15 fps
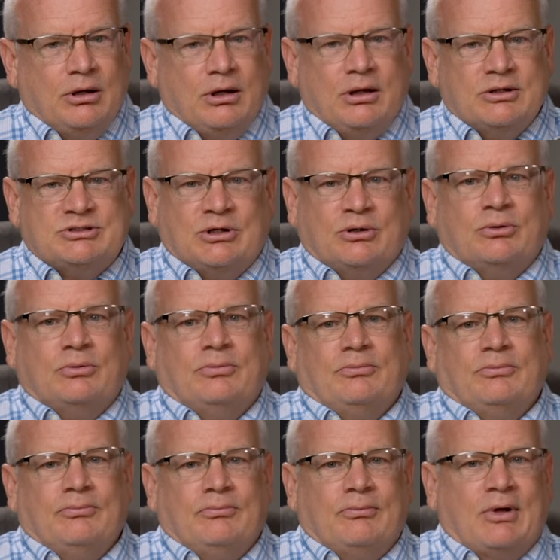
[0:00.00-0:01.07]
So
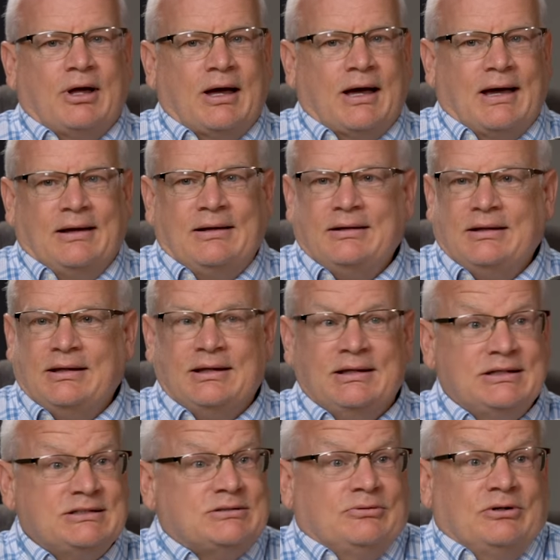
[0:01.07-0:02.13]
it
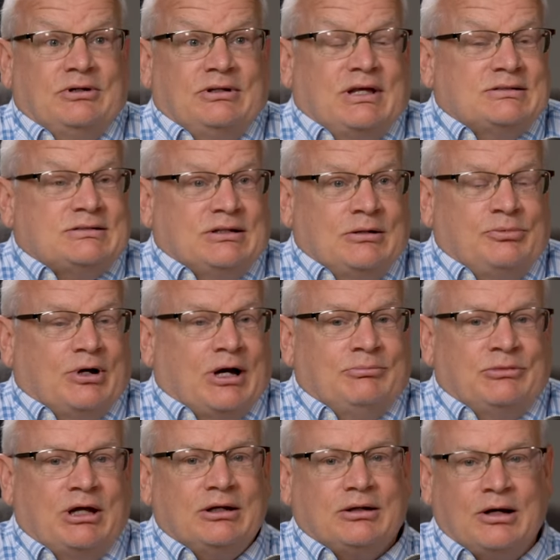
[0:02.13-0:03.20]
is really that simple. I'm
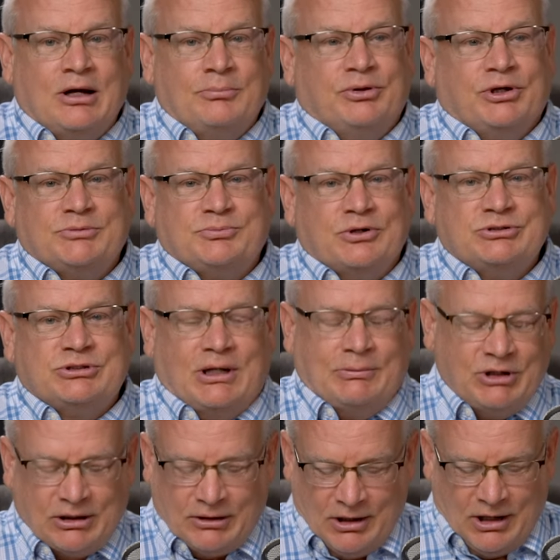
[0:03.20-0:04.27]
not a complex person. I'm
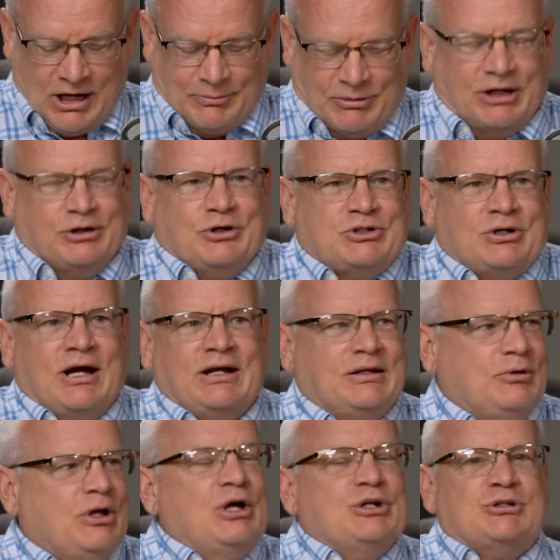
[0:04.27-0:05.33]
not I'm not here trying
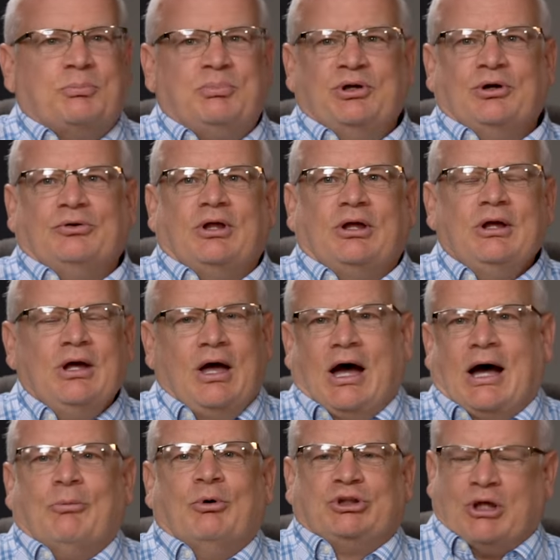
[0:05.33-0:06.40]
to, to build a,
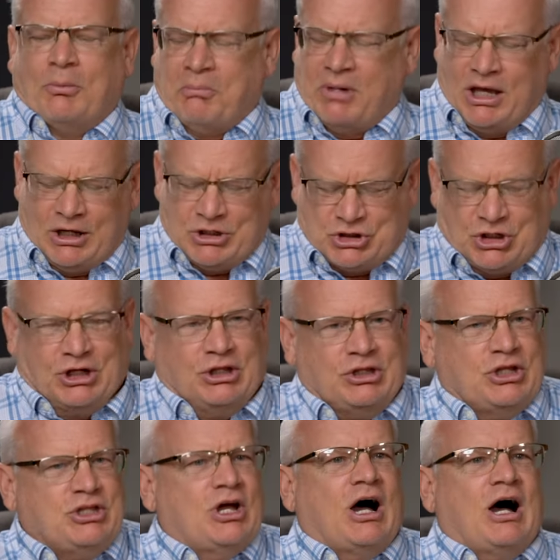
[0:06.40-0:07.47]
I want the mansion and the
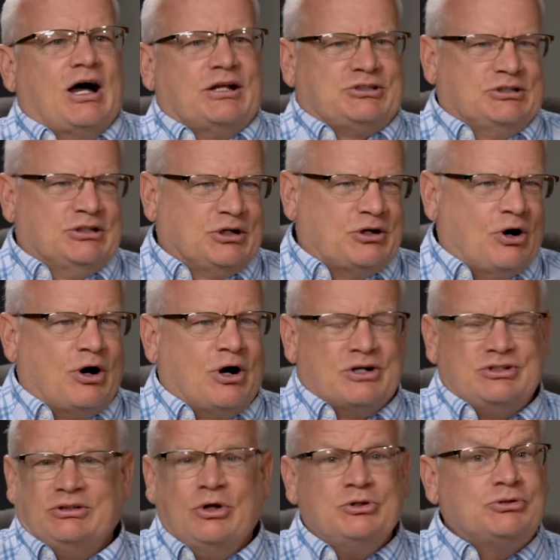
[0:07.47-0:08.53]
yachts and the cars.
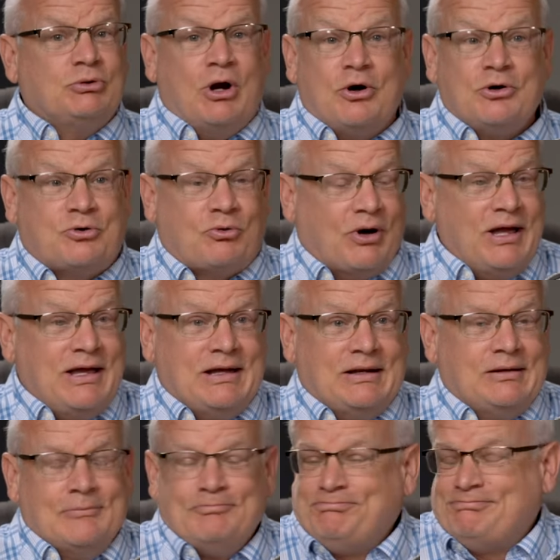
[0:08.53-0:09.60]
Yeah. Those are all great.
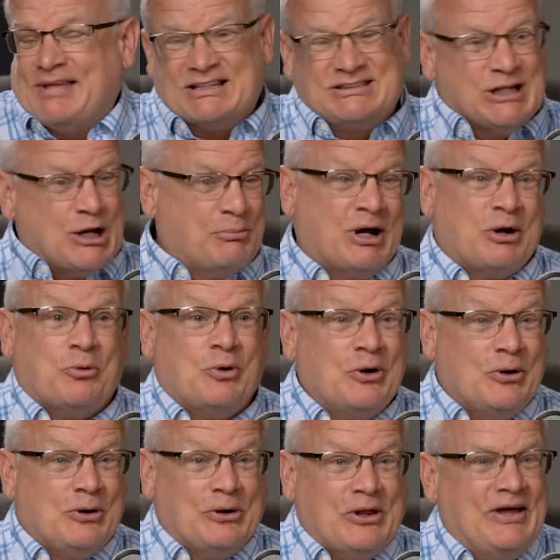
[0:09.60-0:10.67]
That's not my
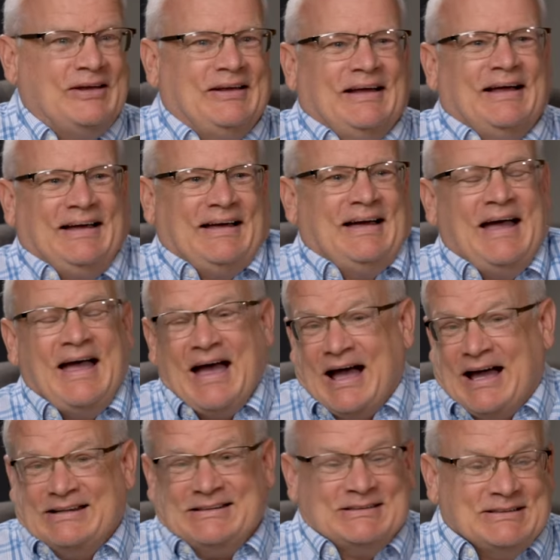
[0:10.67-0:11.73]
world. Sure.
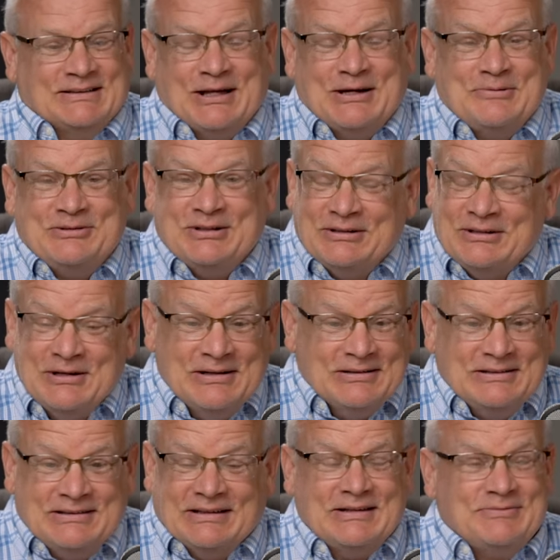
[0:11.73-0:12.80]
I just love to,
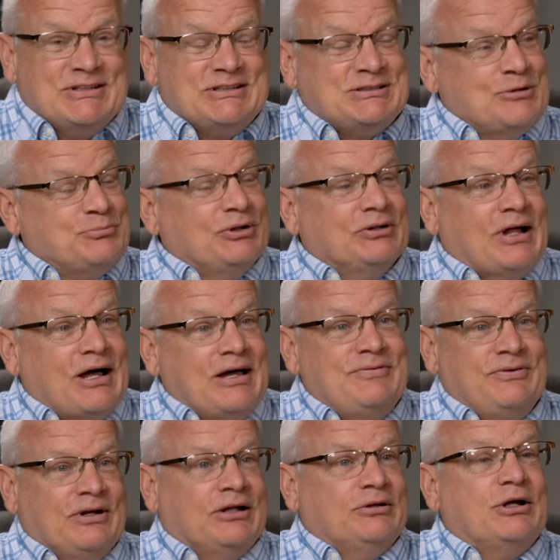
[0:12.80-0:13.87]
to live this simple life,
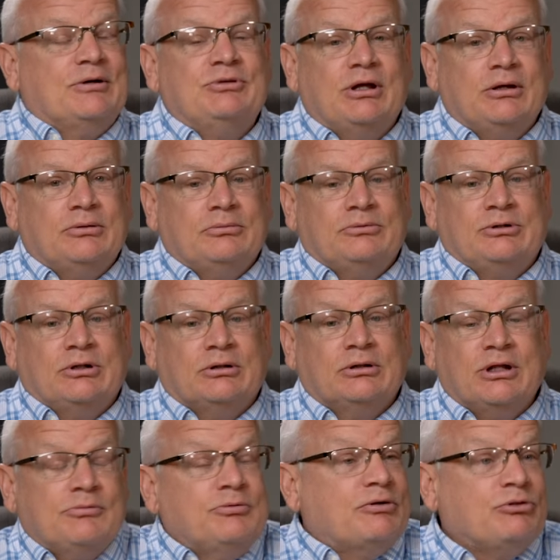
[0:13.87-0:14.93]
and I love to, to
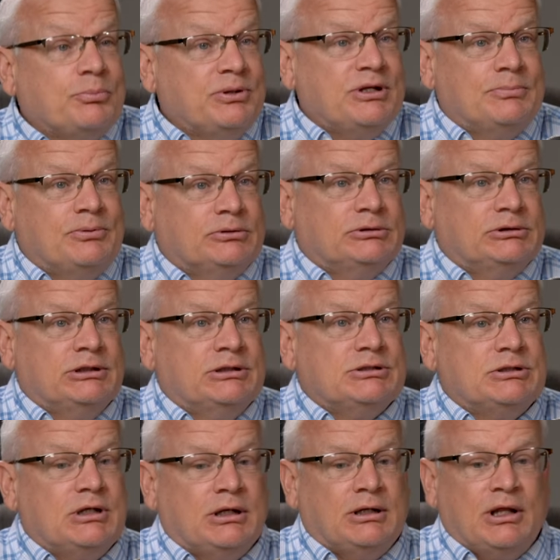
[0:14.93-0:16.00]
love other people
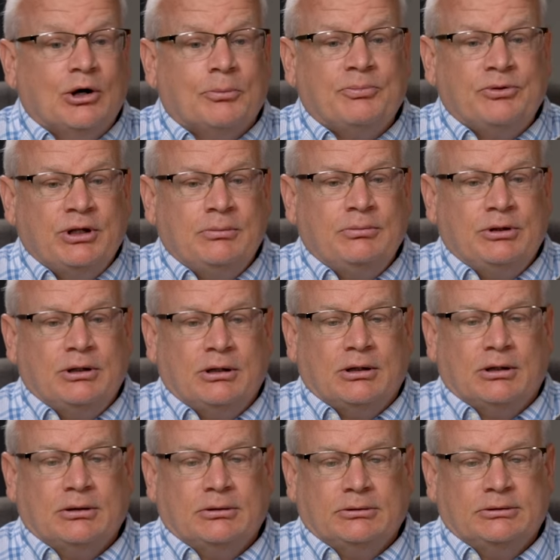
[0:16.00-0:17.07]
and, and help them.
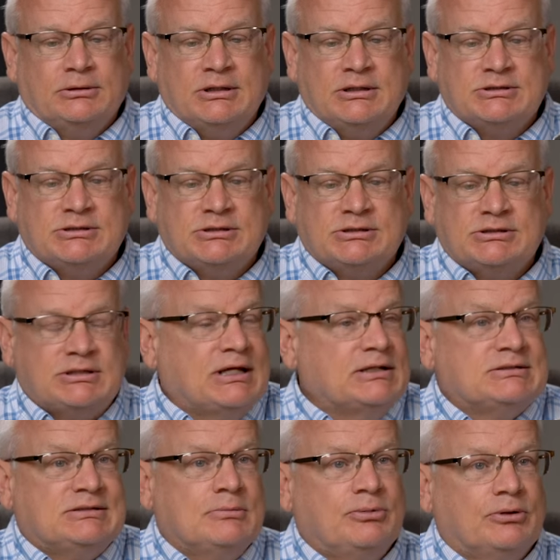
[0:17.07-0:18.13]
Uh, it's just that
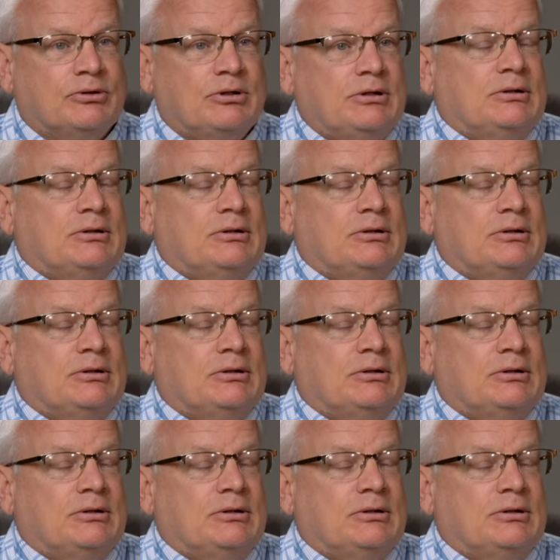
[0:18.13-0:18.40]
simple.